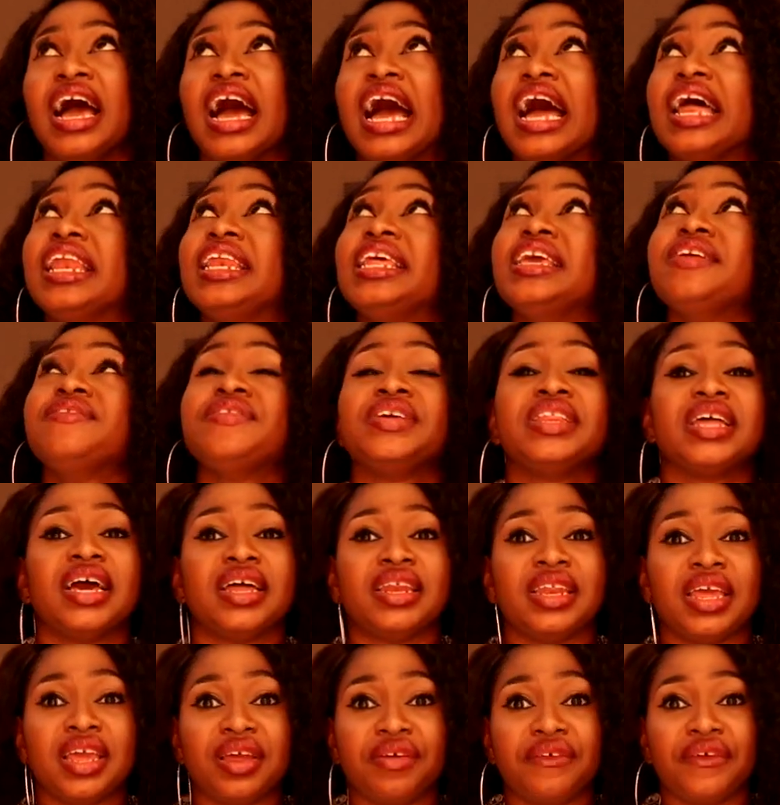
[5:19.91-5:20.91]
I live in
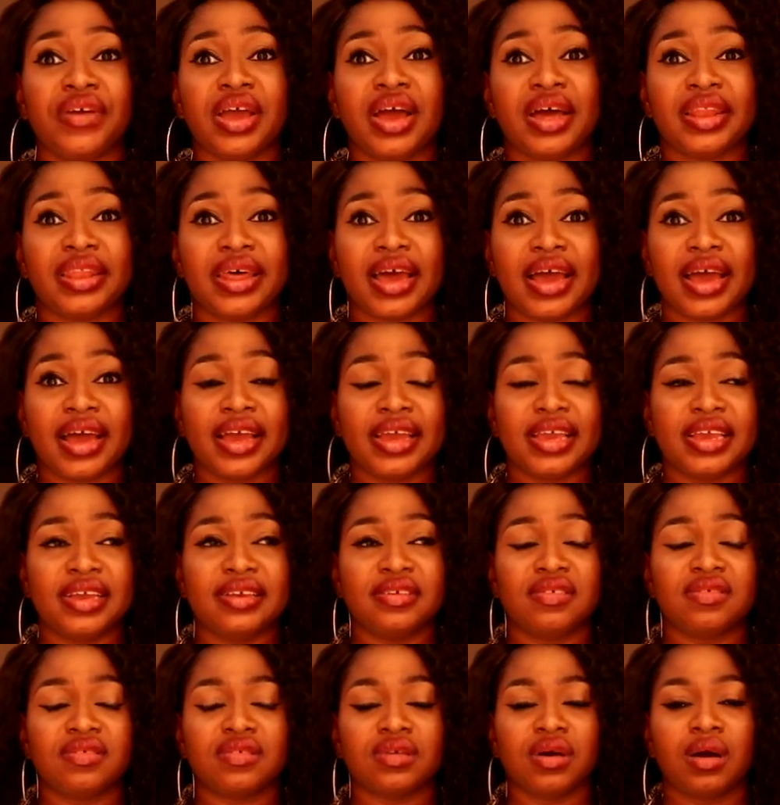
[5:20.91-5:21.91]
an area that
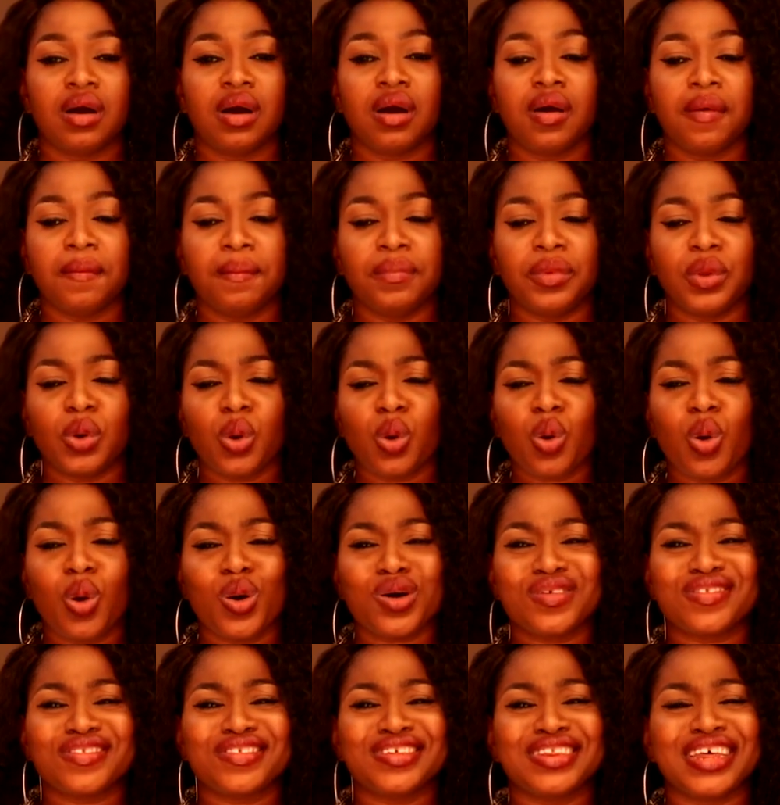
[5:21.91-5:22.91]
is um, not
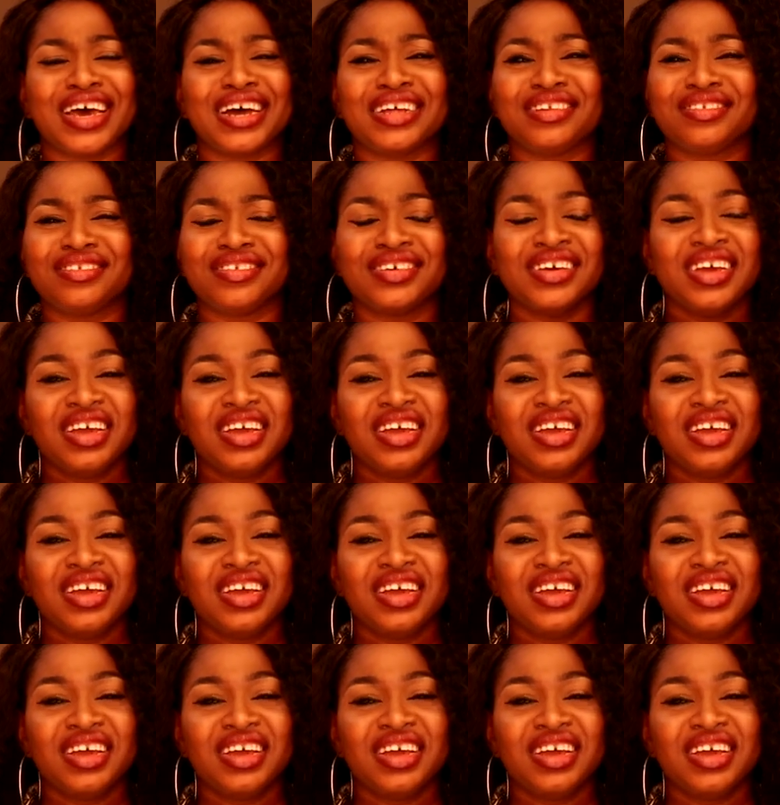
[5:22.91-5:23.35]
considered.